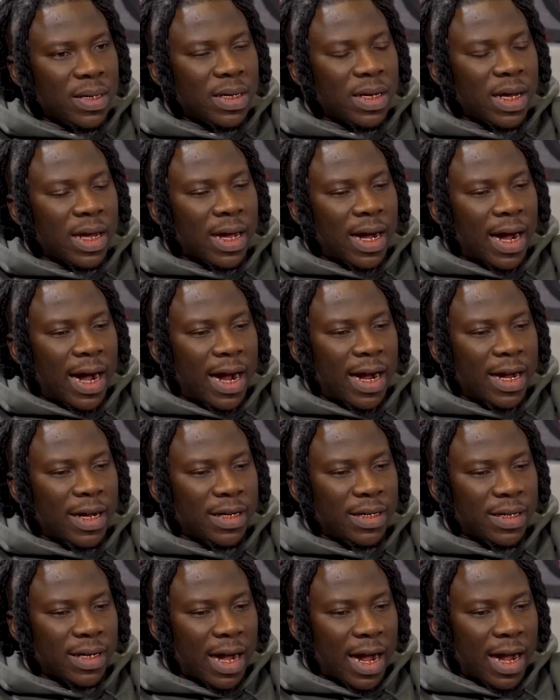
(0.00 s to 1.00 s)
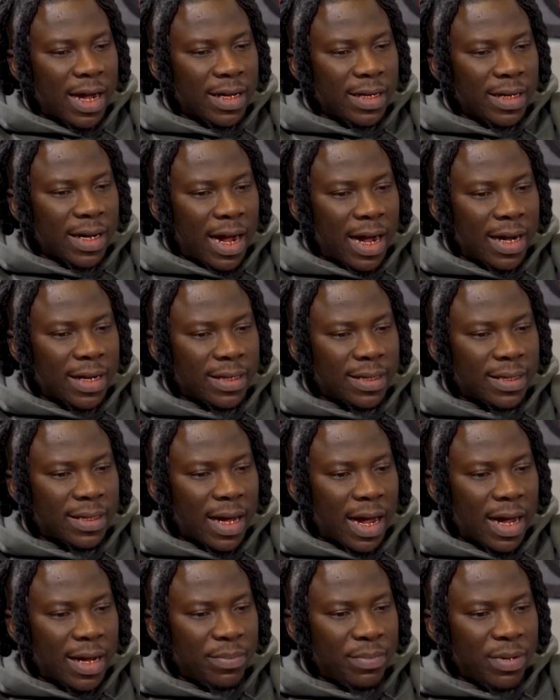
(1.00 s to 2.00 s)
Yeah, I, I I
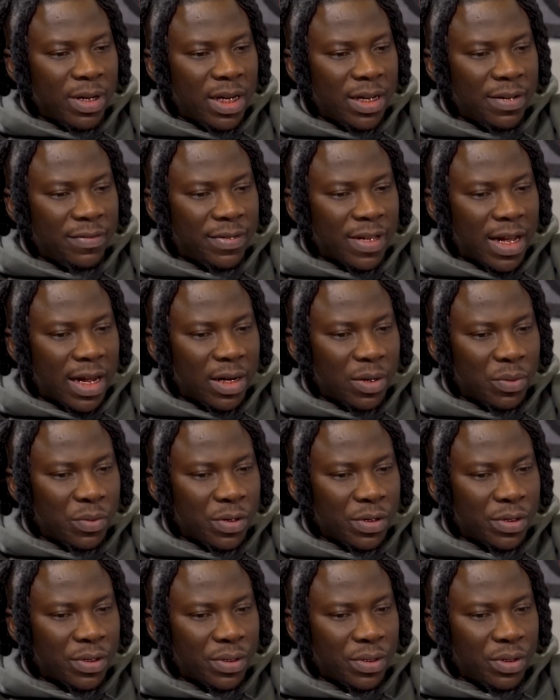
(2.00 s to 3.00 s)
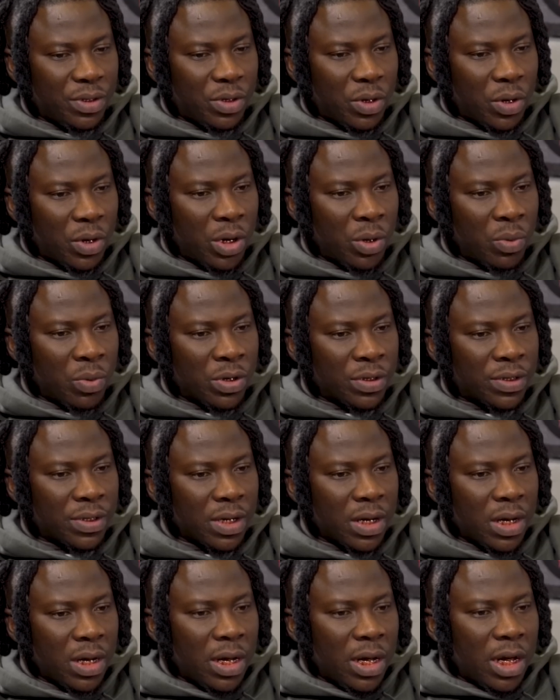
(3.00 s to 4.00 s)
I believe that it was you know it was
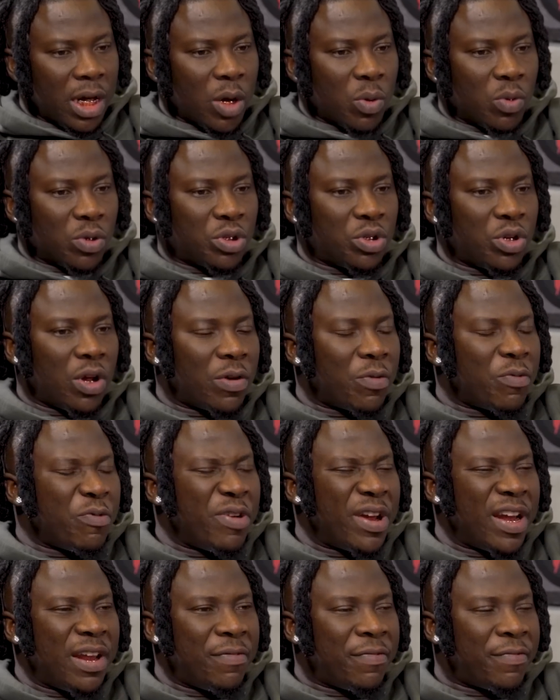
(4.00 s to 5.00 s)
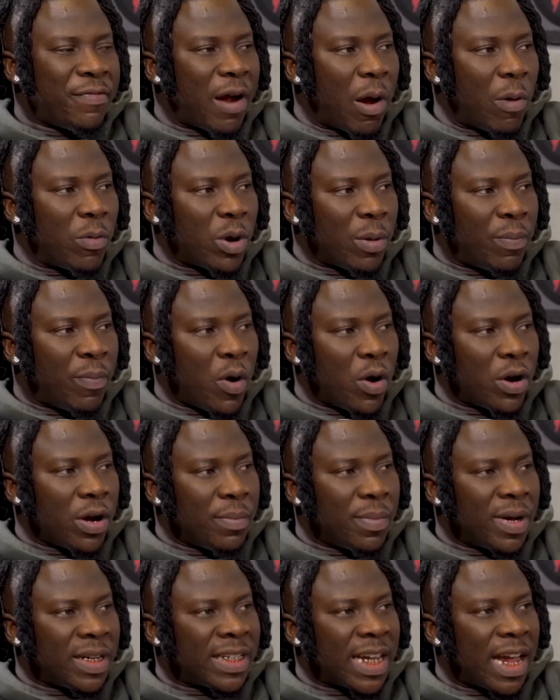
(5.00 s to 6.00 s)
it was not really frowned upon,
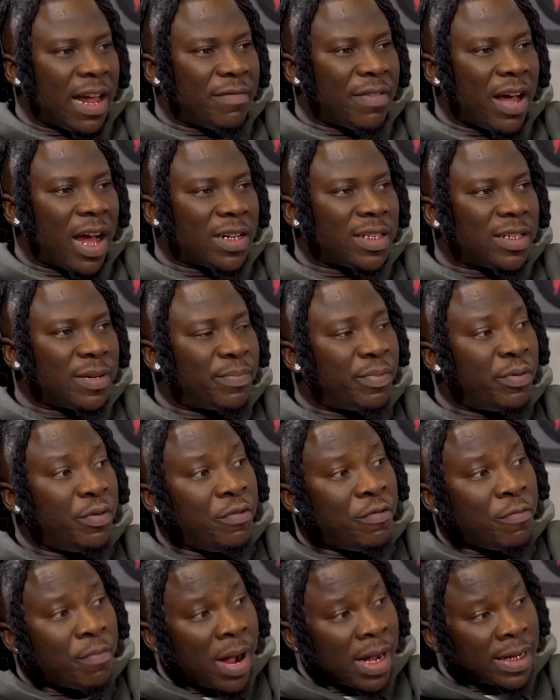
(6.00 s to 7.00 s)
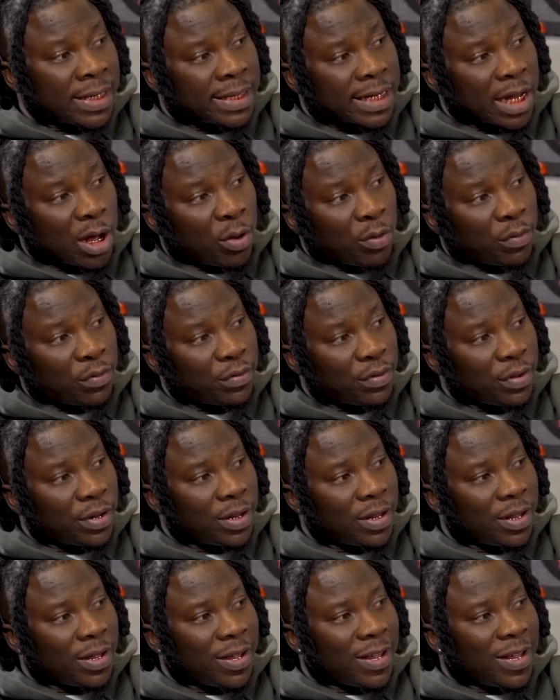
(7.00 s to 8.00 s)
but I've had to prove myself
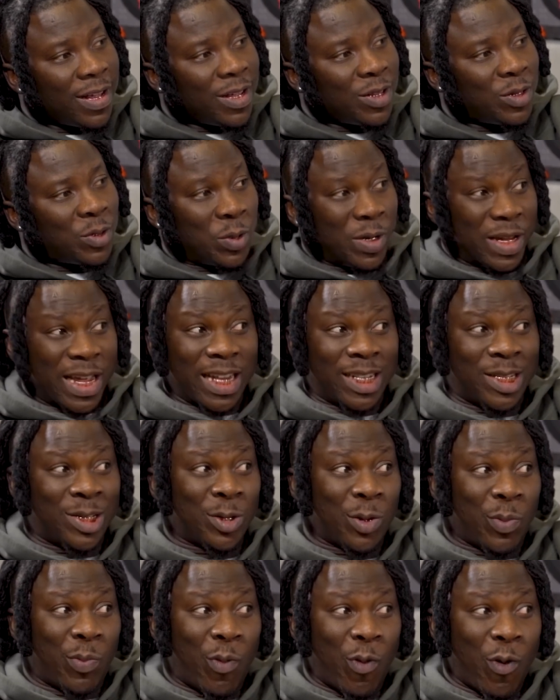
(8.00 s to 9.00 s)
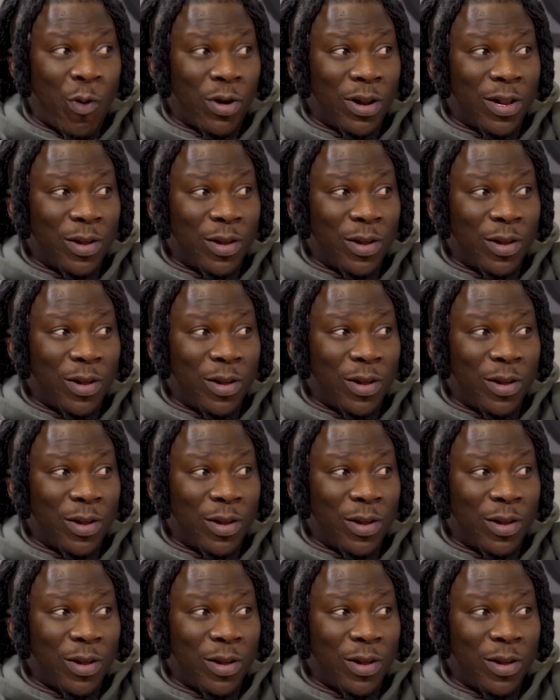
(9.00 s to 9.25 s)
to get support